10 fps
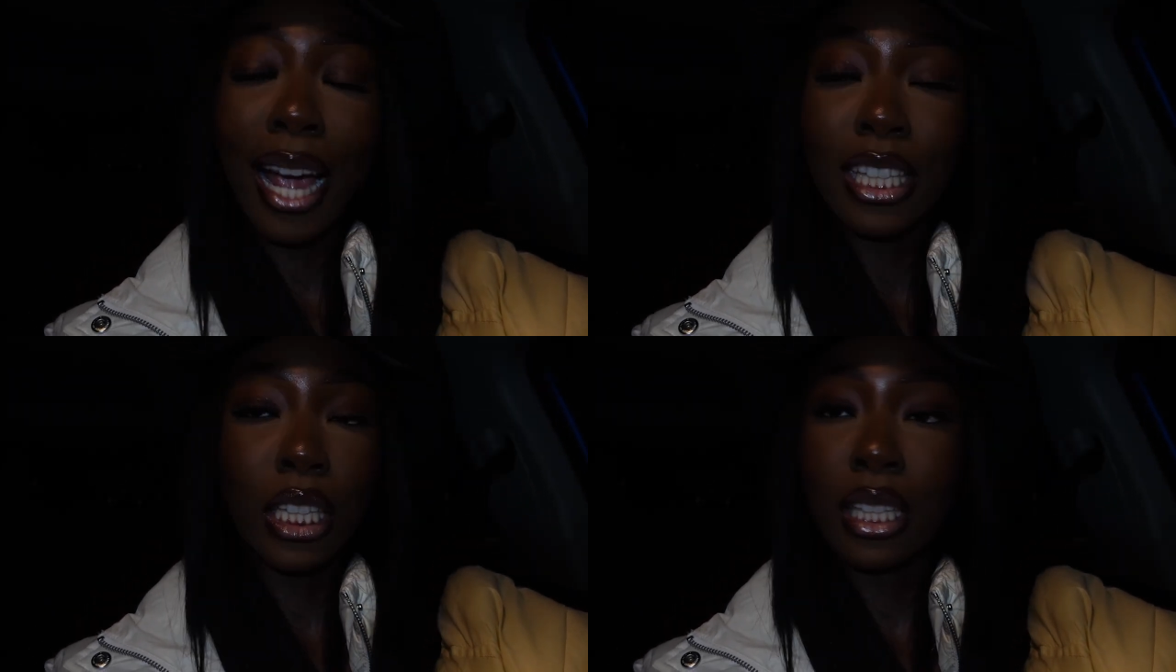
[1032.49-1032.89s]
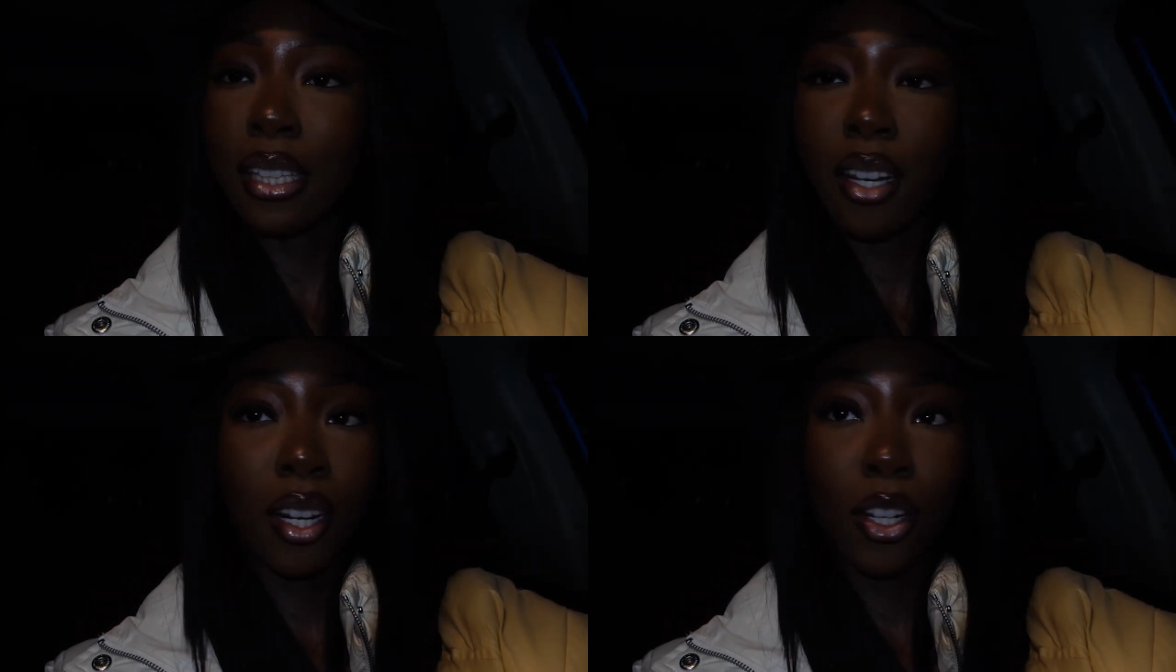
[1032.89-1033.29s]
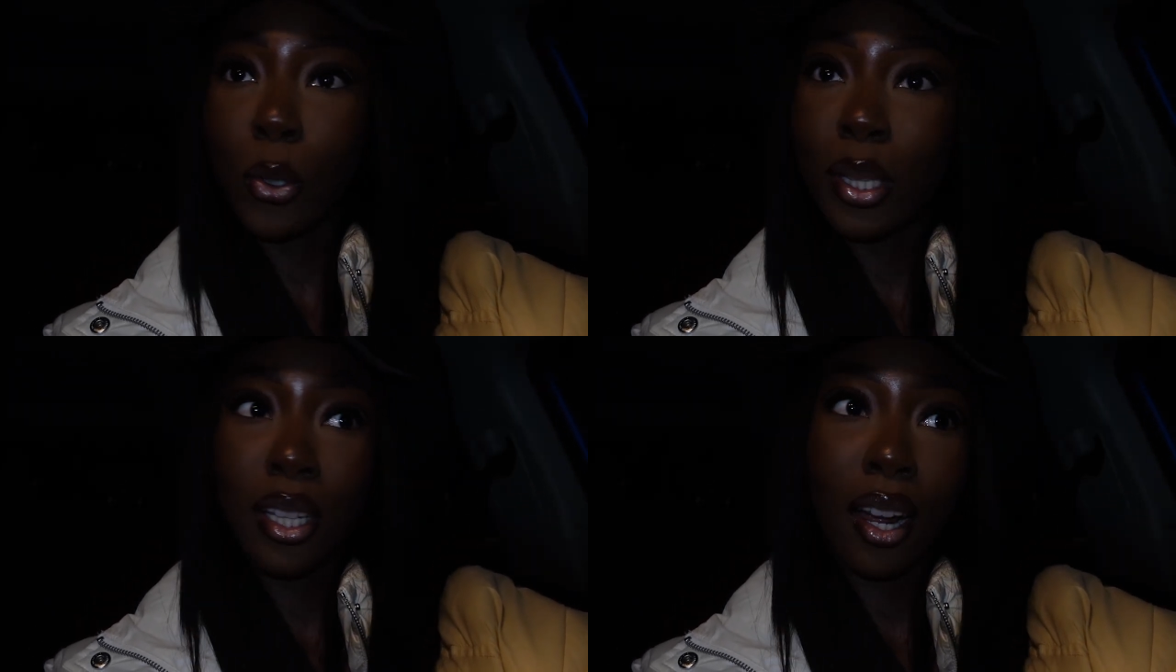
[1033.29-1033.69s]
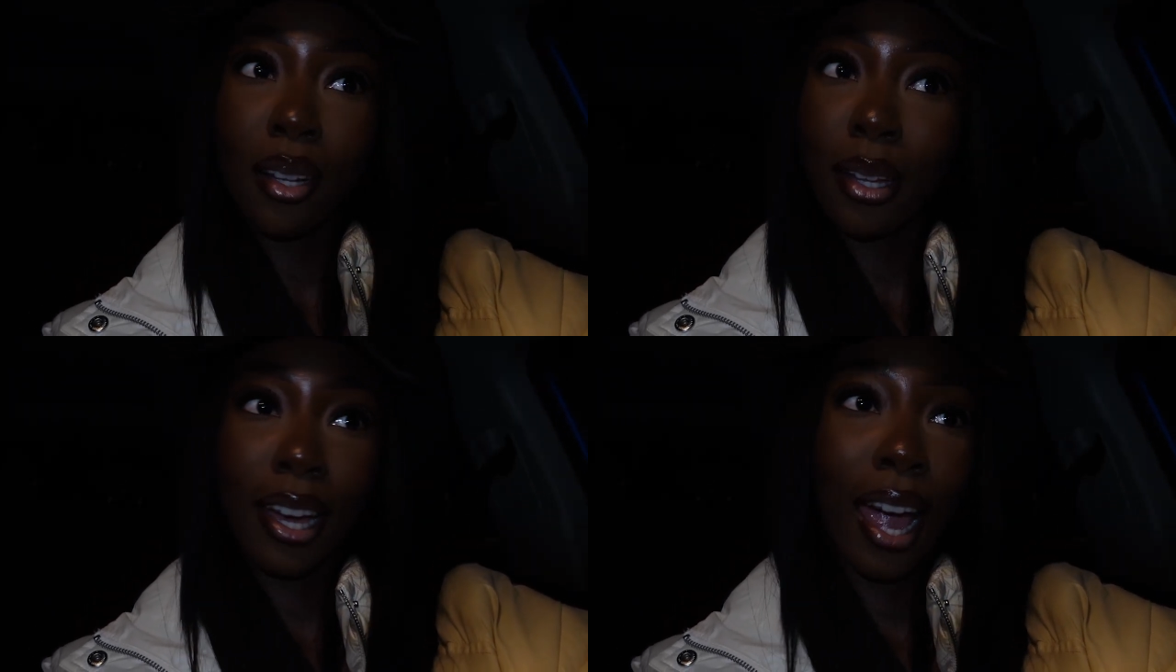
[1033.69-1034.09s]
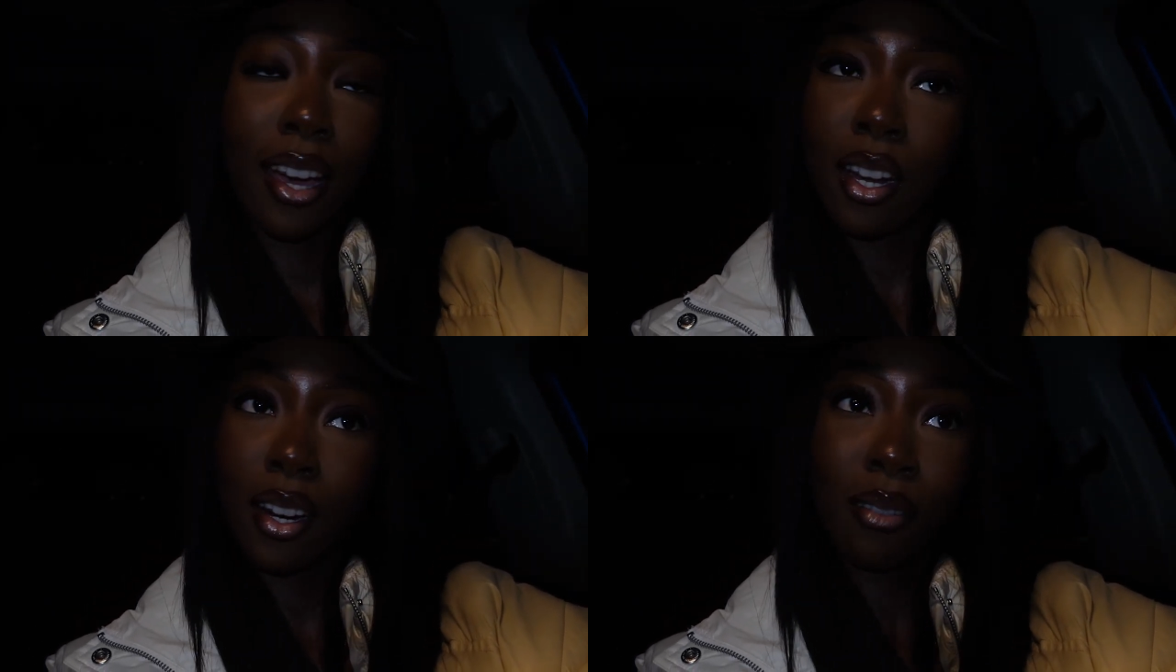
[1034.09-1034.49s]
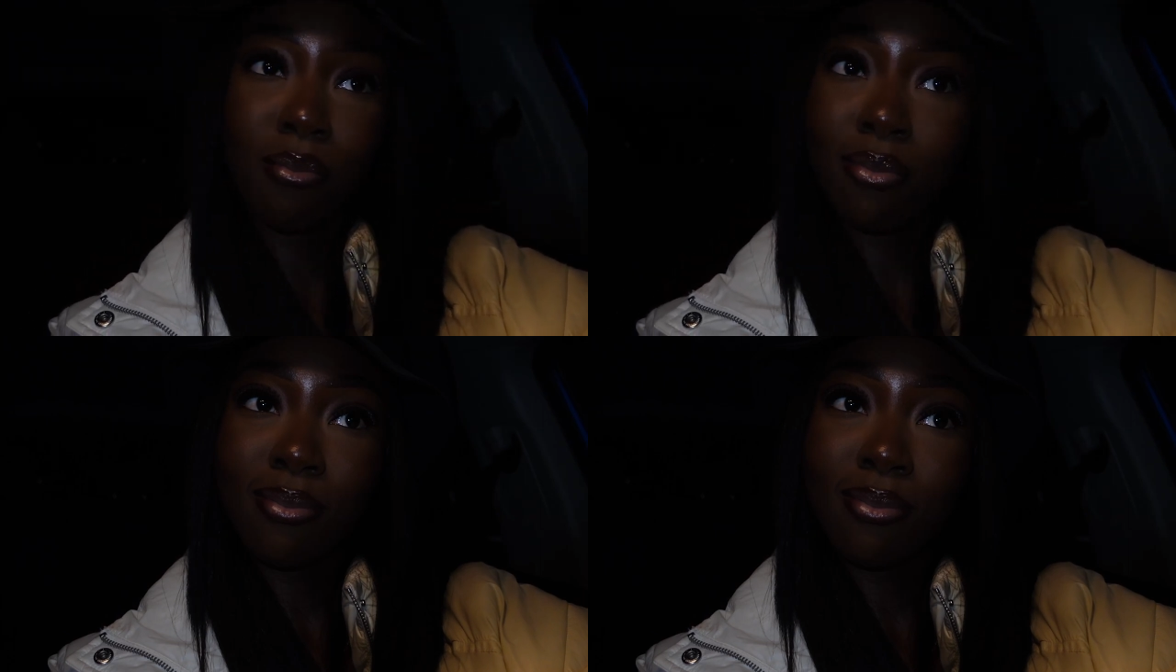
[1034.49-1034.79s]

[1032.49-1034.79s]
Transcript: I just couldn't do it tonight. Like, I couldn't.